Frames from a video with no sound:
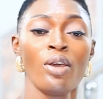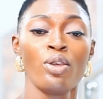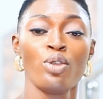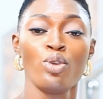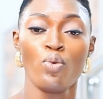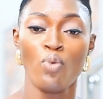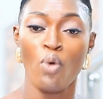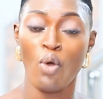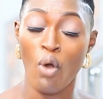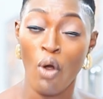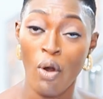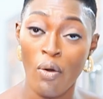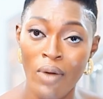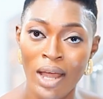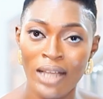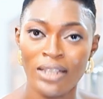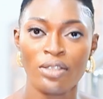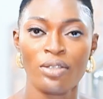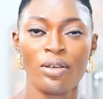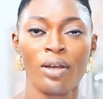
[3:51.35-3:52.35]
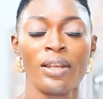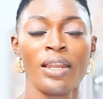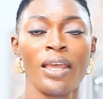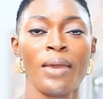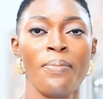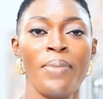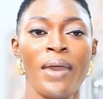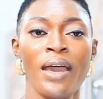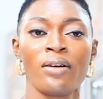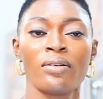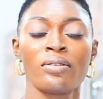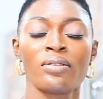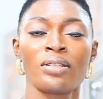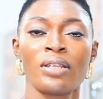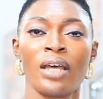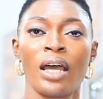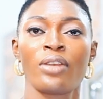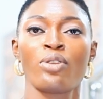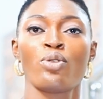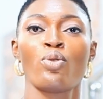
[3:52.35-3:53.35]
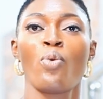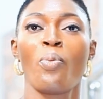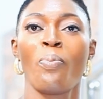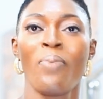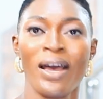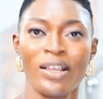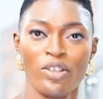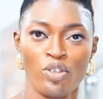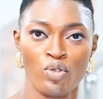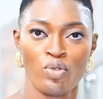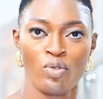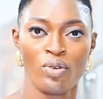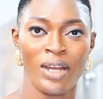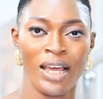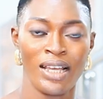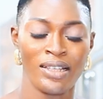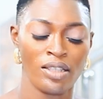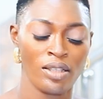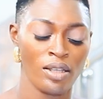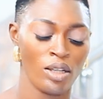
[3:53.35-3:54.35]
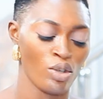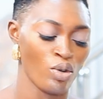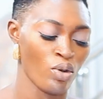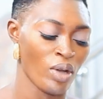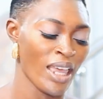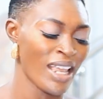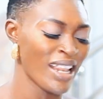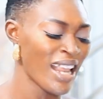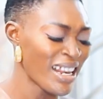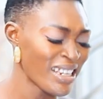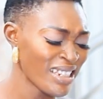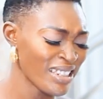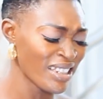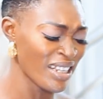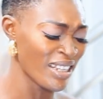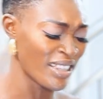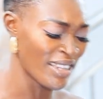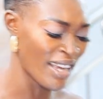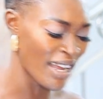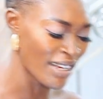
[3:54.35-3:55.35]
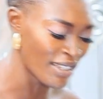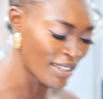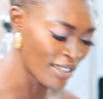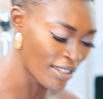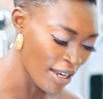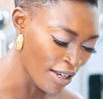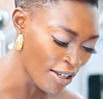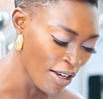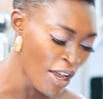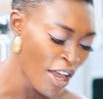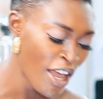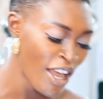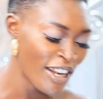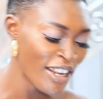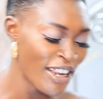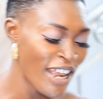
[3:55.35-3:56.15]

you will correct your labels and you will pass through that stage. Okay, that is the third stage.